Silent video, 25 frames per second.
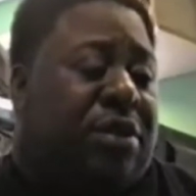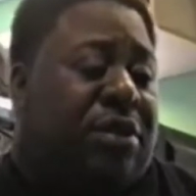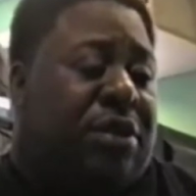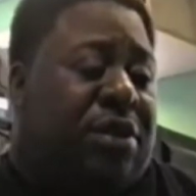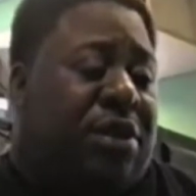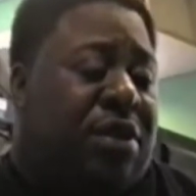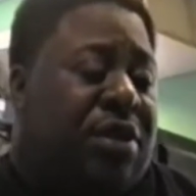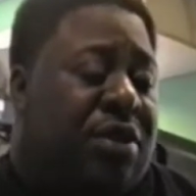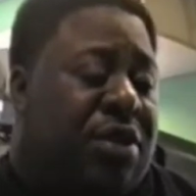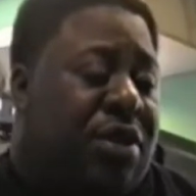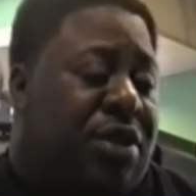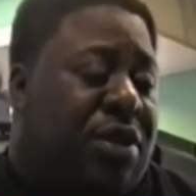
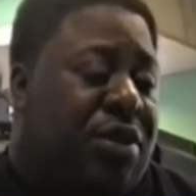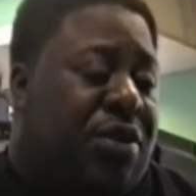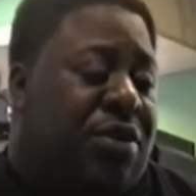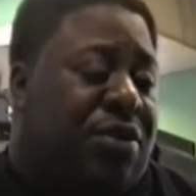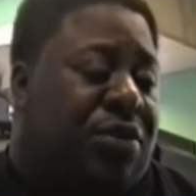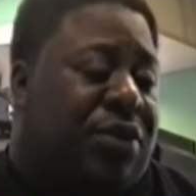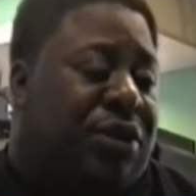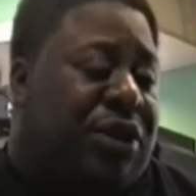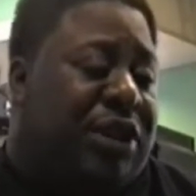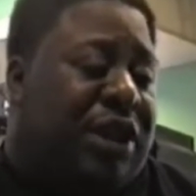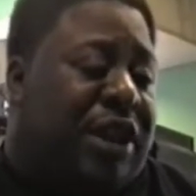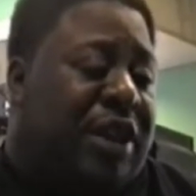to
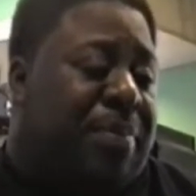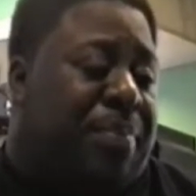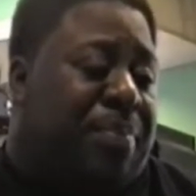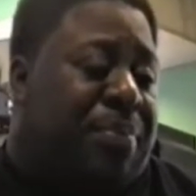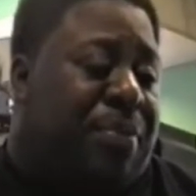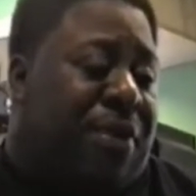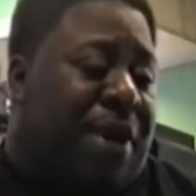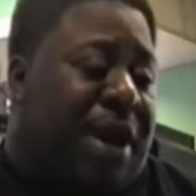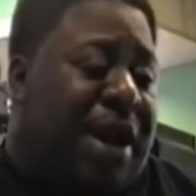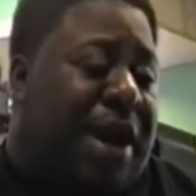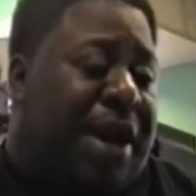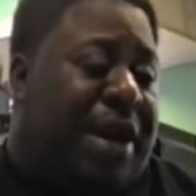use their
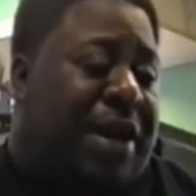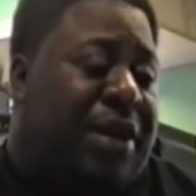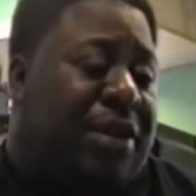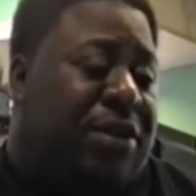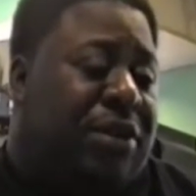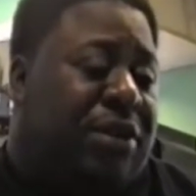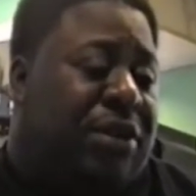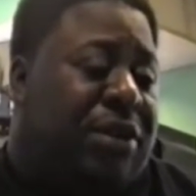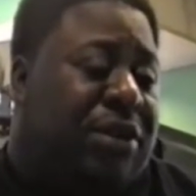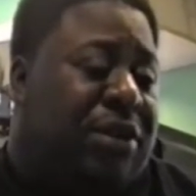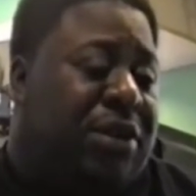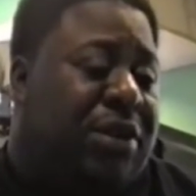
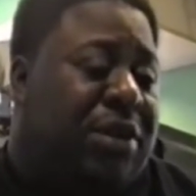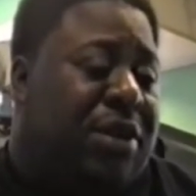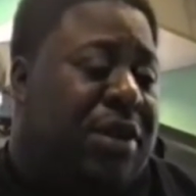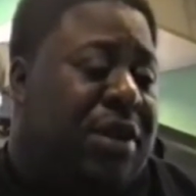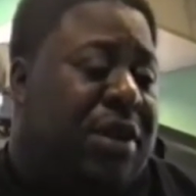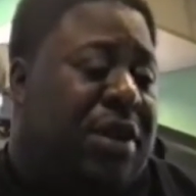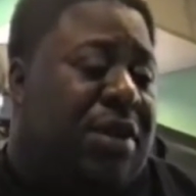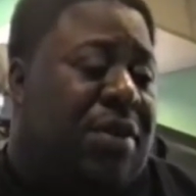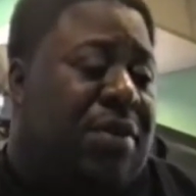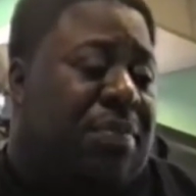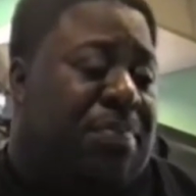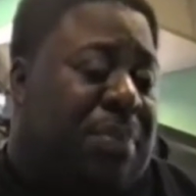brains
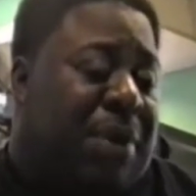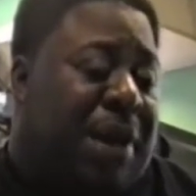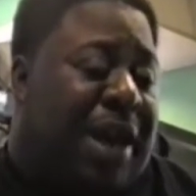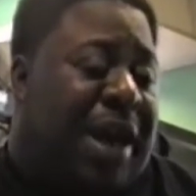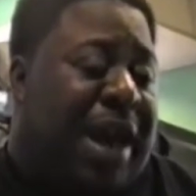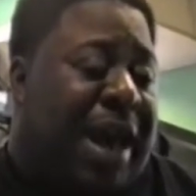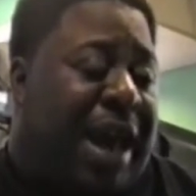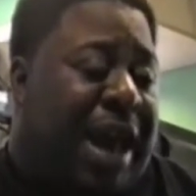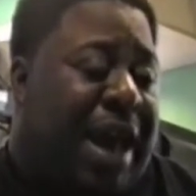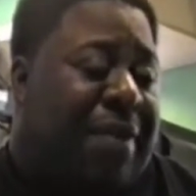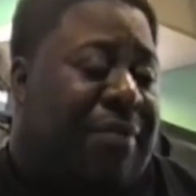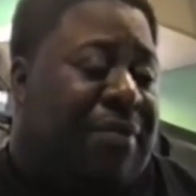by
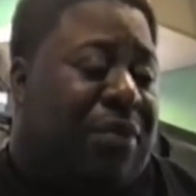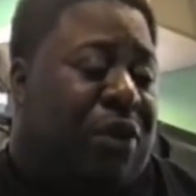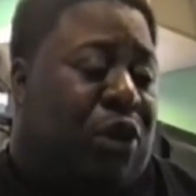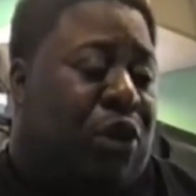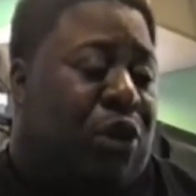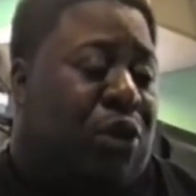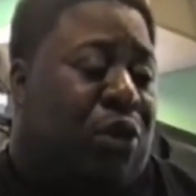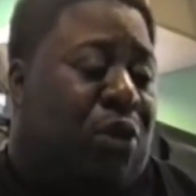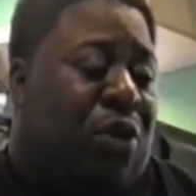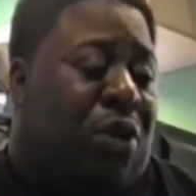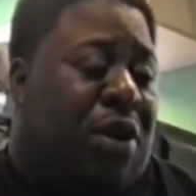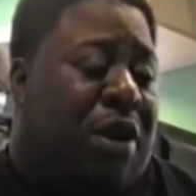having a
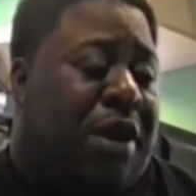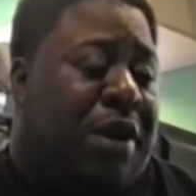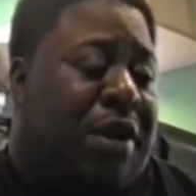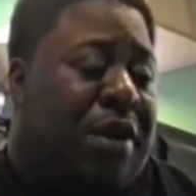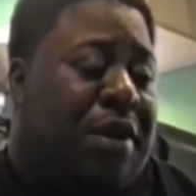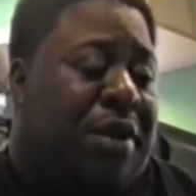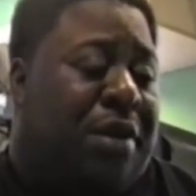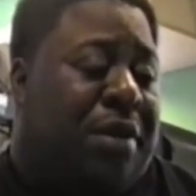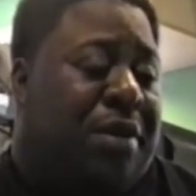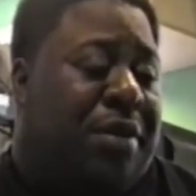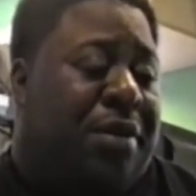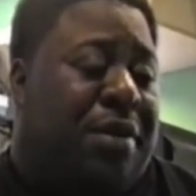
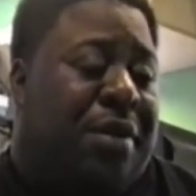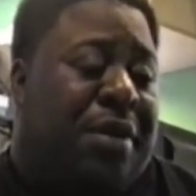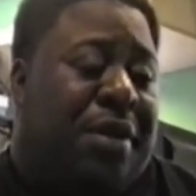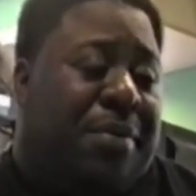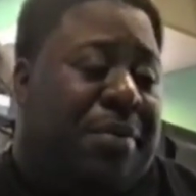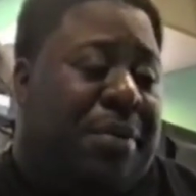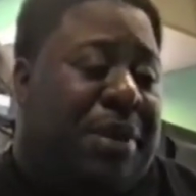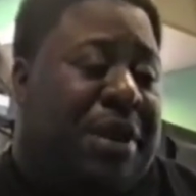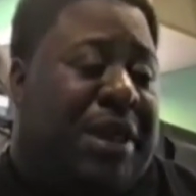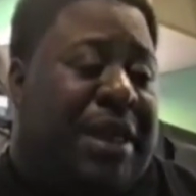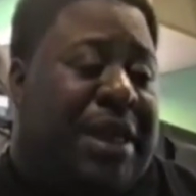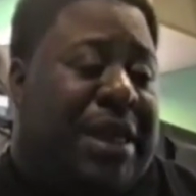lawyer,
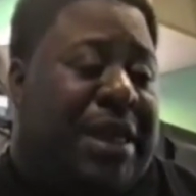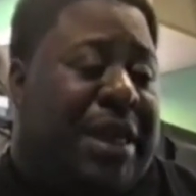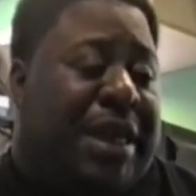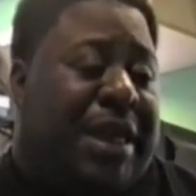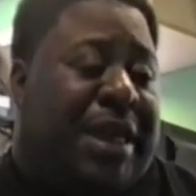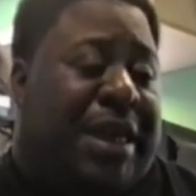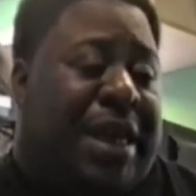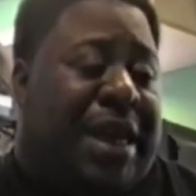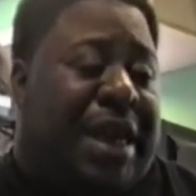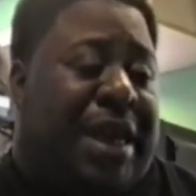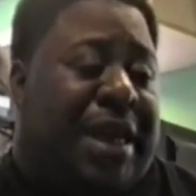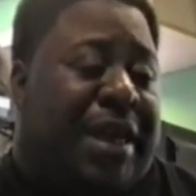but then
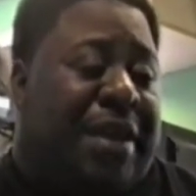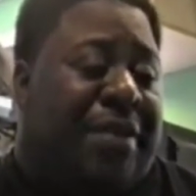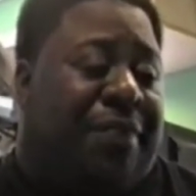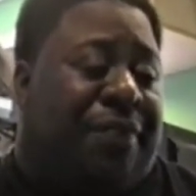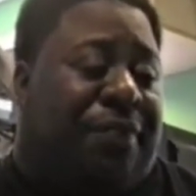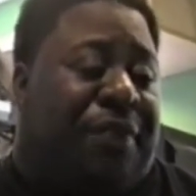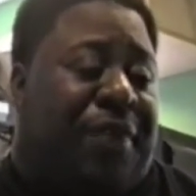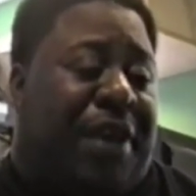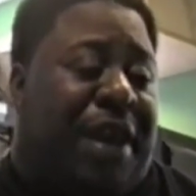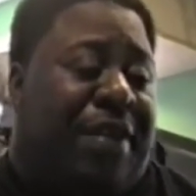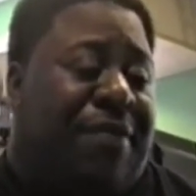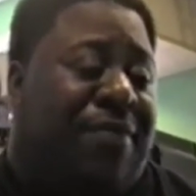again,
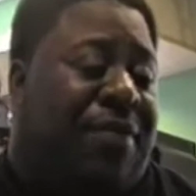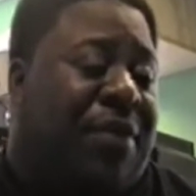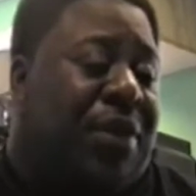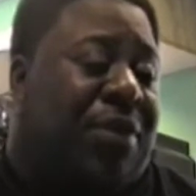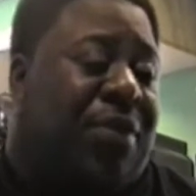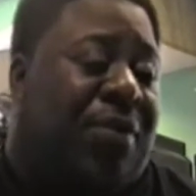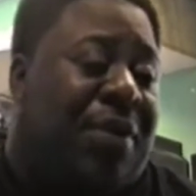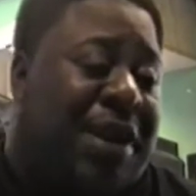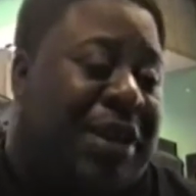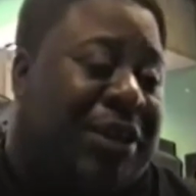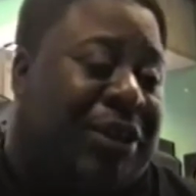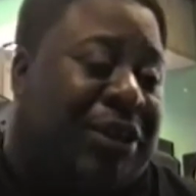if they
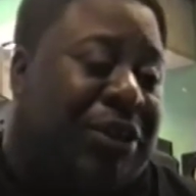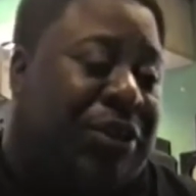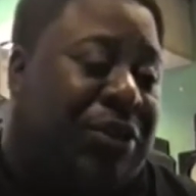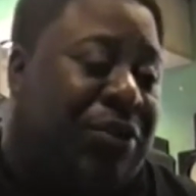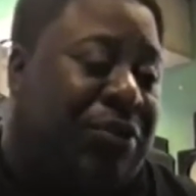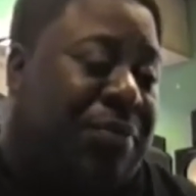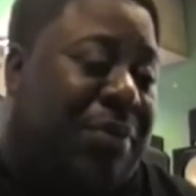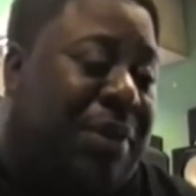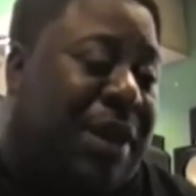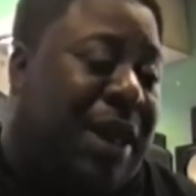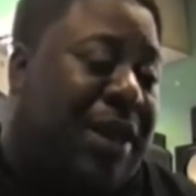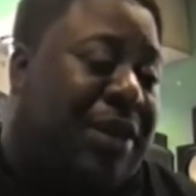request
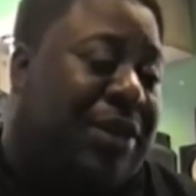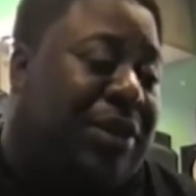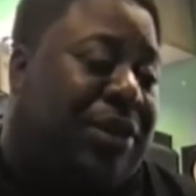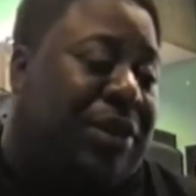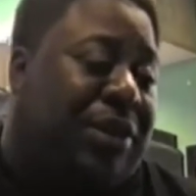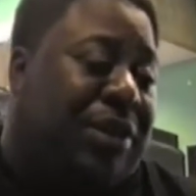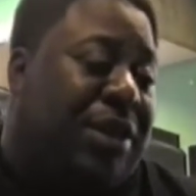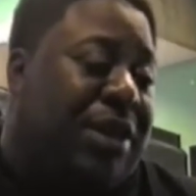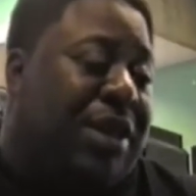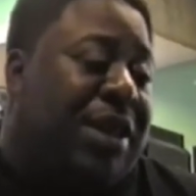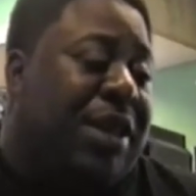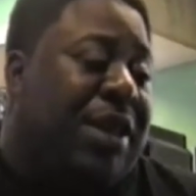too
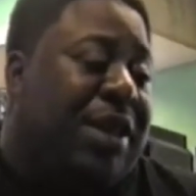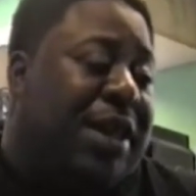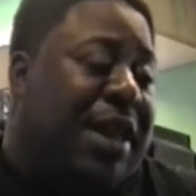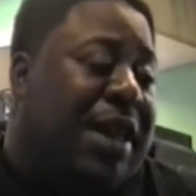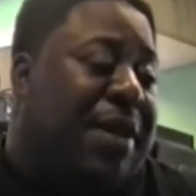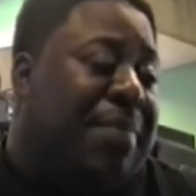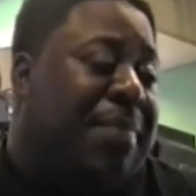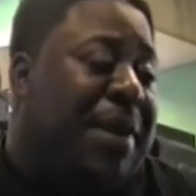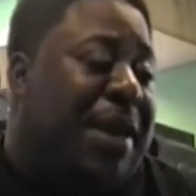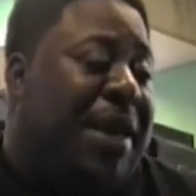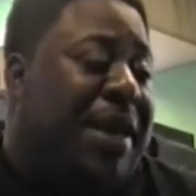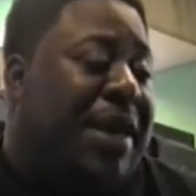much,
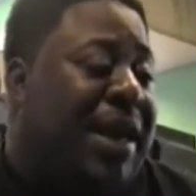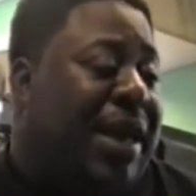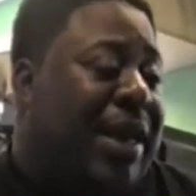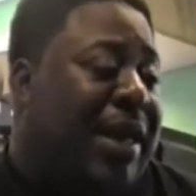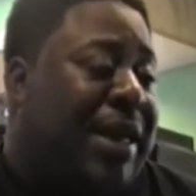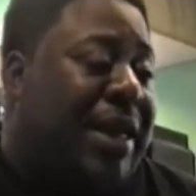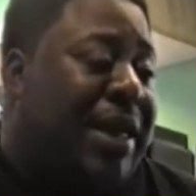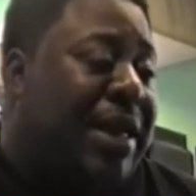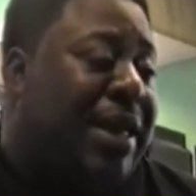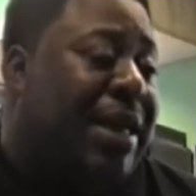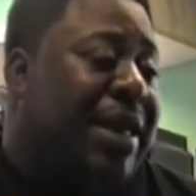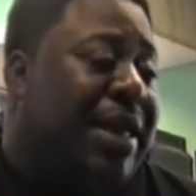they may
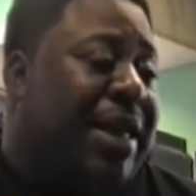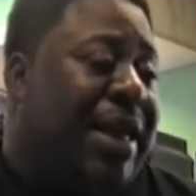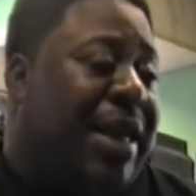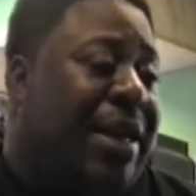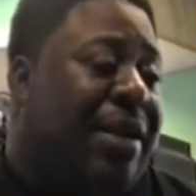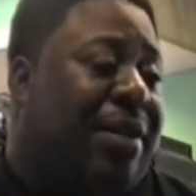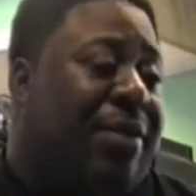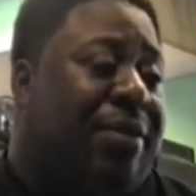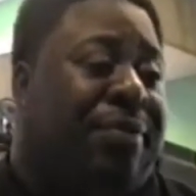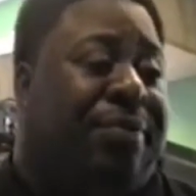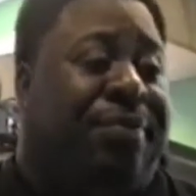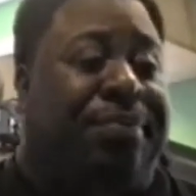not get a
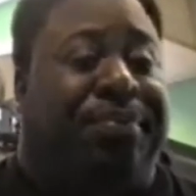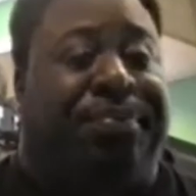deal.